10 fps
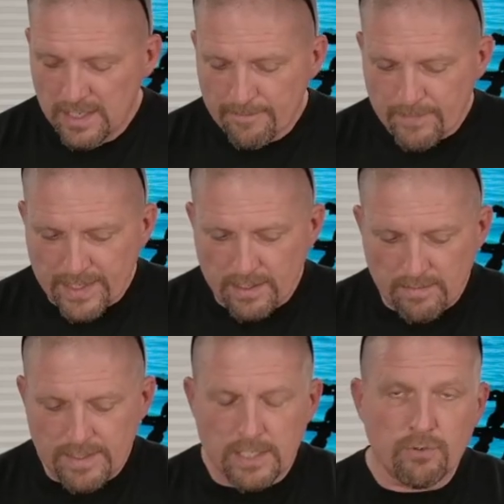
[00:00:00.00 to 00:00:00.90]

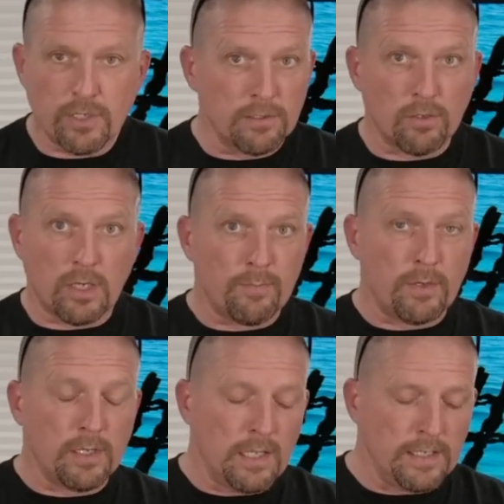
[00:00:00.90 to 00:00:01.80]
that you can look up
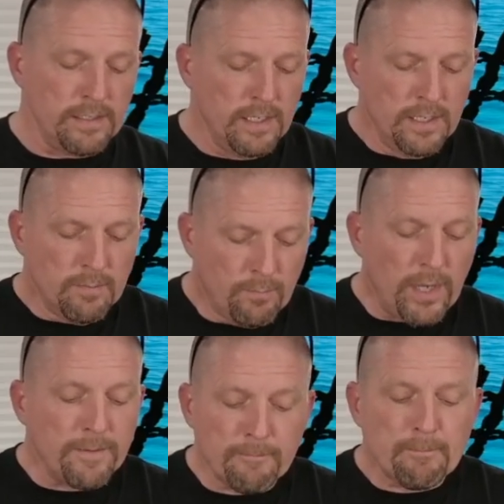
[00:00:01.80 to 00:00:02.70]
online.
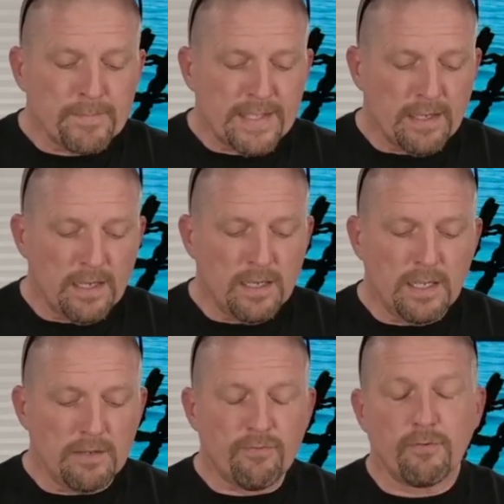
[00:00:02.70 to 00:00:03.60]
But
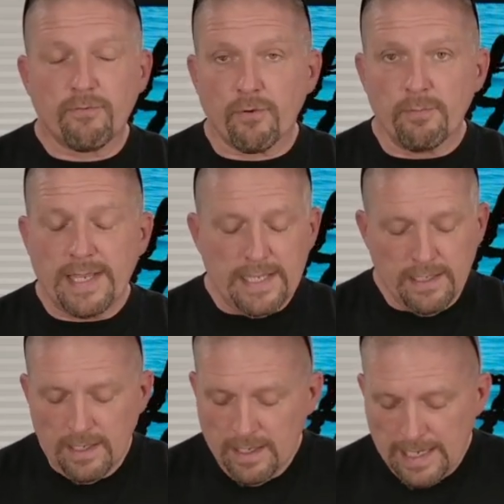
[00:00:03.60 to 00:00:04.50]
for
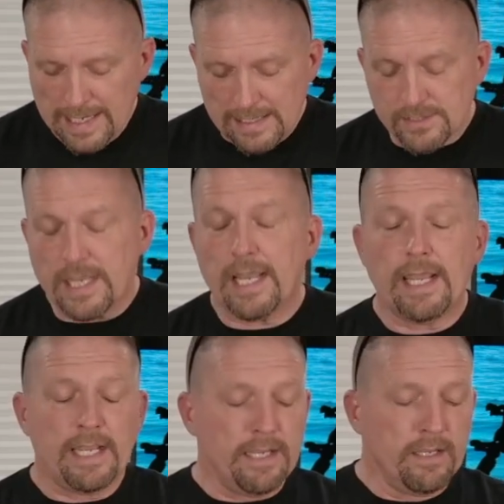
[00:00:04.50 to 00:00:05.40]
me, as
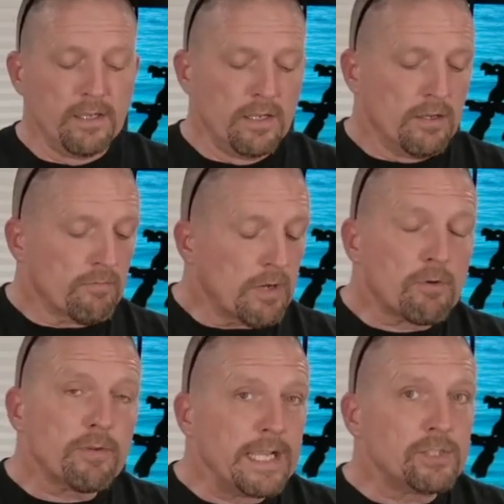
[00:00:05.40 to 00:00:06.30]
a
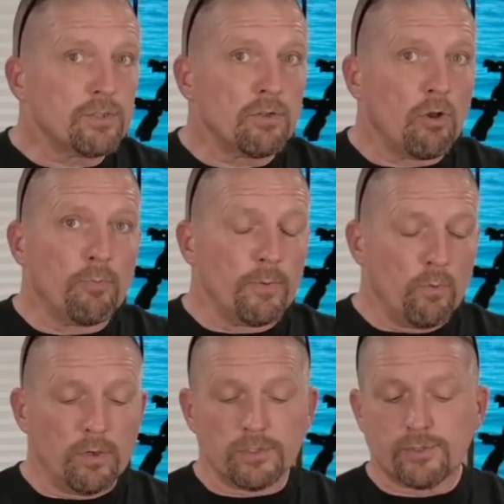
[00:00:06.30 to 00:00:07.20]
recreational open
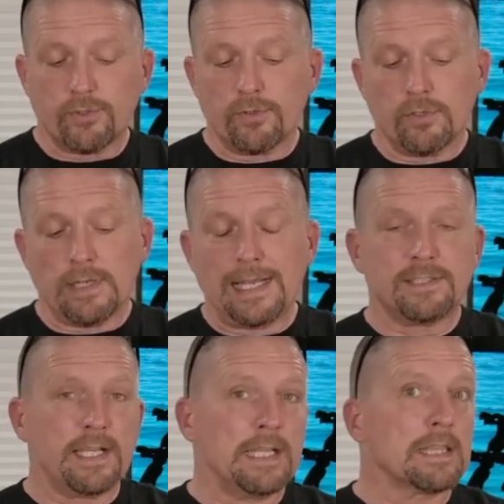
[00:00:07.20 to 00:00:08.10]
water scooter,
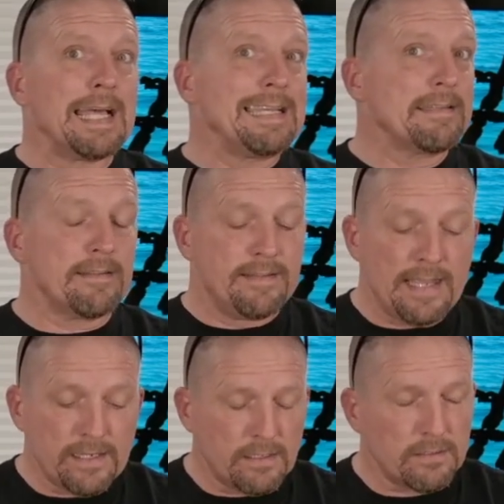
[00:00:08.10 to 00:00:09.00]
as a light
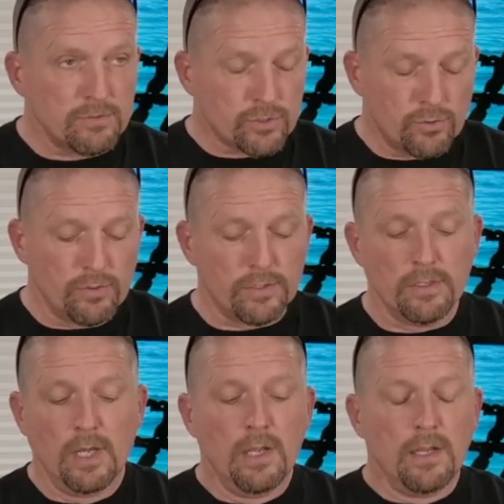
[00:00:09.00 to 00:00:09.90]
tech
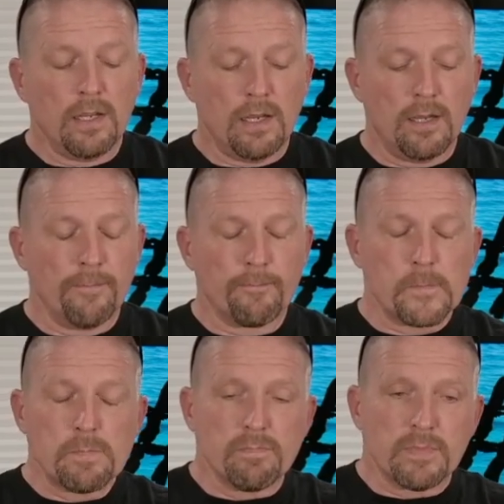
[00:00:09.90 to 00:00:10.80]
scooter,
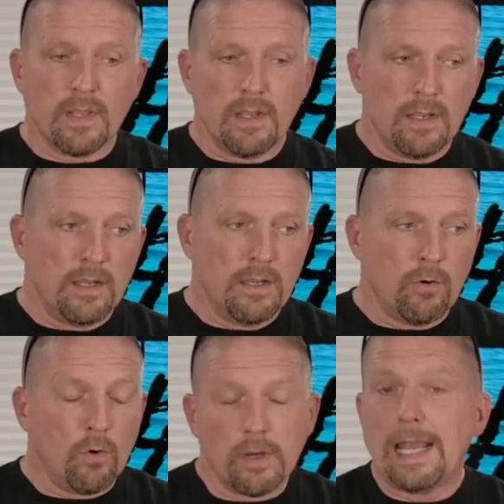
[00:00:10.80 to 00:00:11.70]

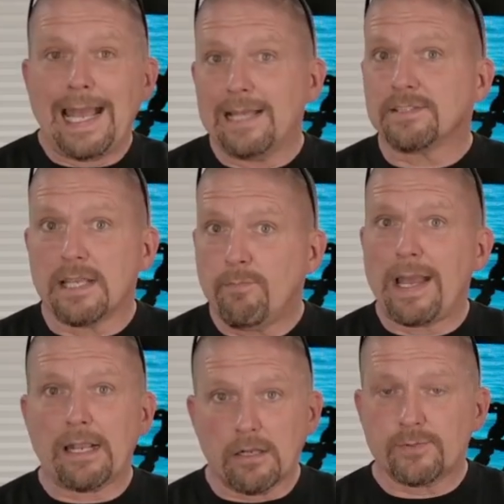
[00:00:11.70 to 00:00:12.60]
or as a
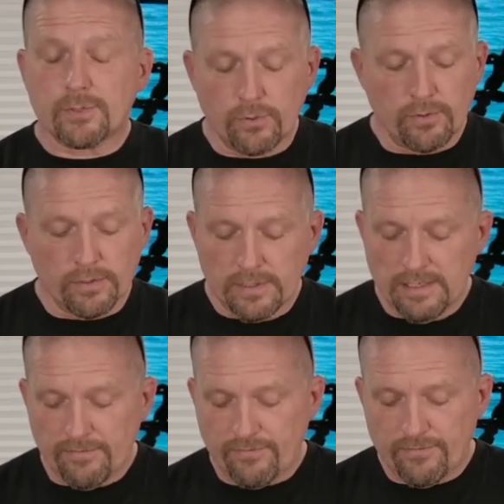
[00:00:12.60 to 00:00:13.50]
backup scooter,
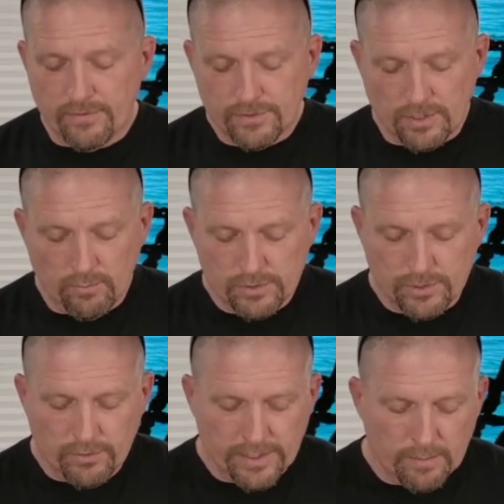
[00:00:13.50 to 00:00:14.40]
if someone's
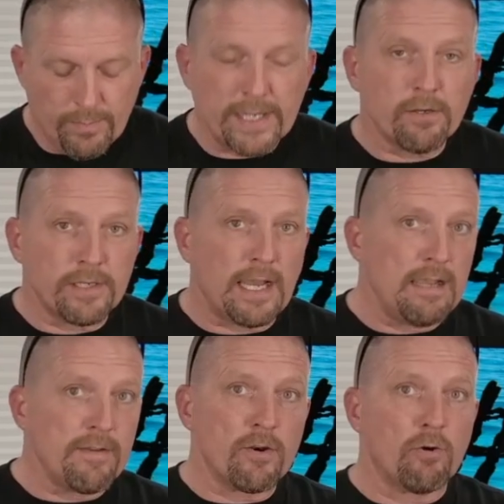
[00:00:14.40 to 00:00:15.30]
doing a bigger
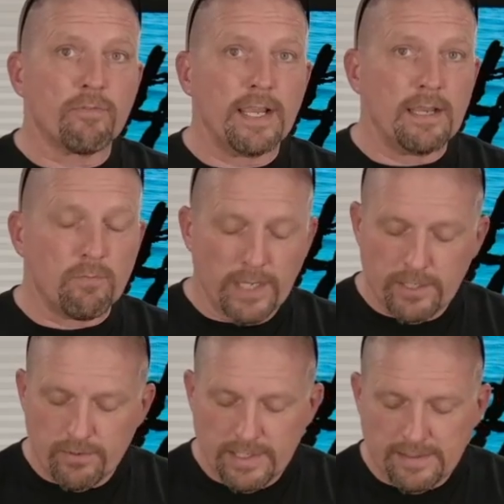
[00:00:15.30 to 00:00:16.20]
dive in an overhead where
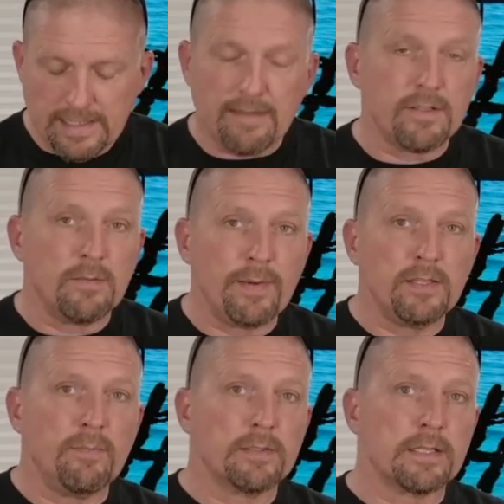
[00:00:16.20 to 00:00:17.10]
you need to have the
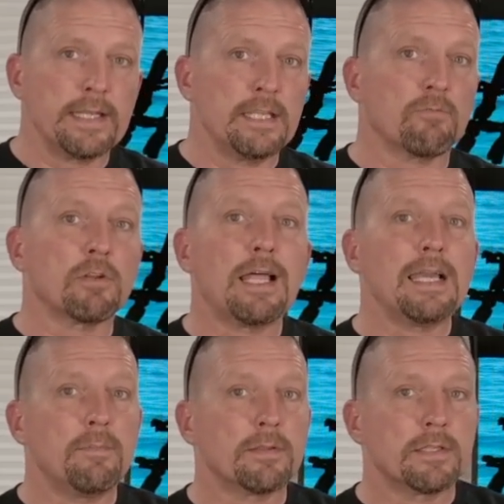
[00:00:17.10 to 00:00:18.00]
dependability and the
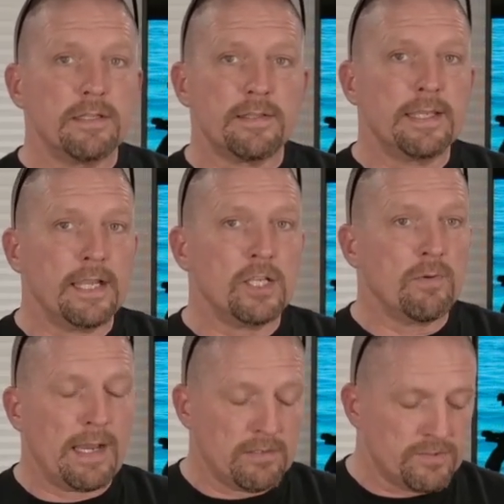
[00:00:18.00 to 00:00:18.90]
reliability to get you
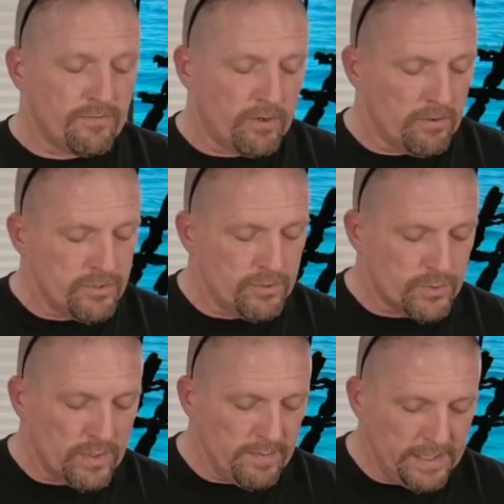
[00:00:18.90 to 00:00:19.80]
out as far as you
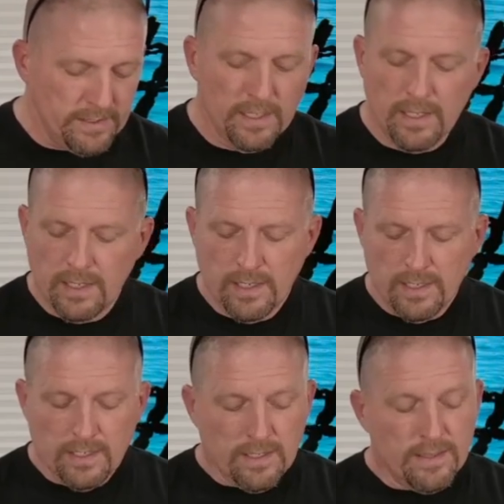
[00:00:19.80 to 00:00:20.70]
swim in,
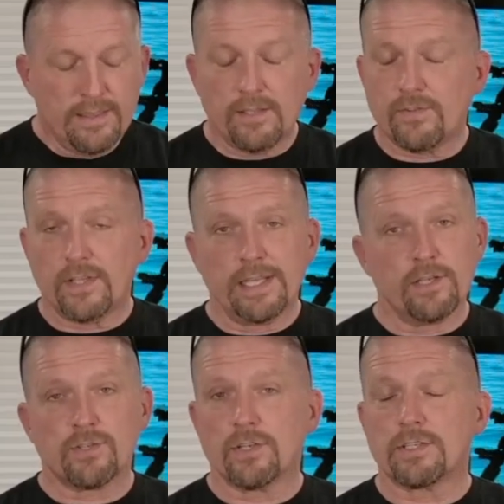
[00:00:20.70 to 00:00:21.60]
this thing
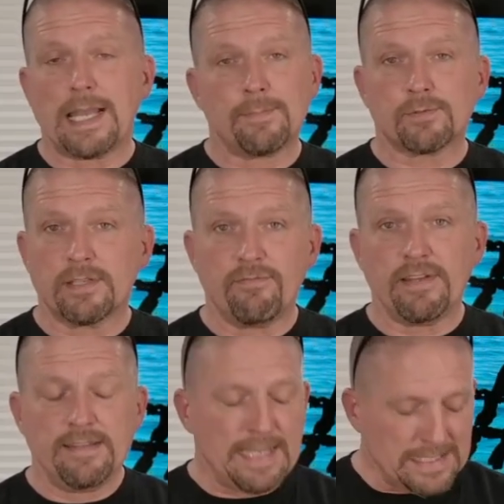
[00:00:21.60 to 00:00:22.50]
is just absolutely
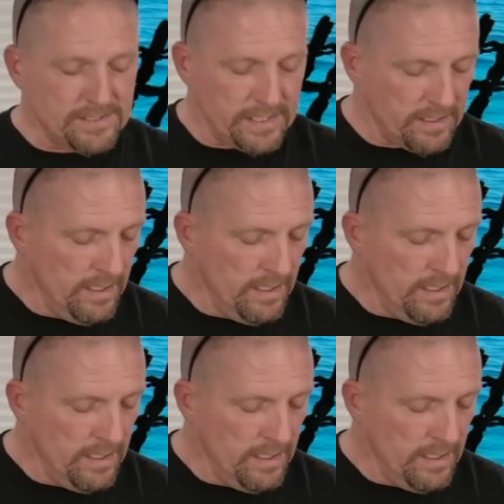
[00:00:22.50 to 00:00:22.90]
fantastic.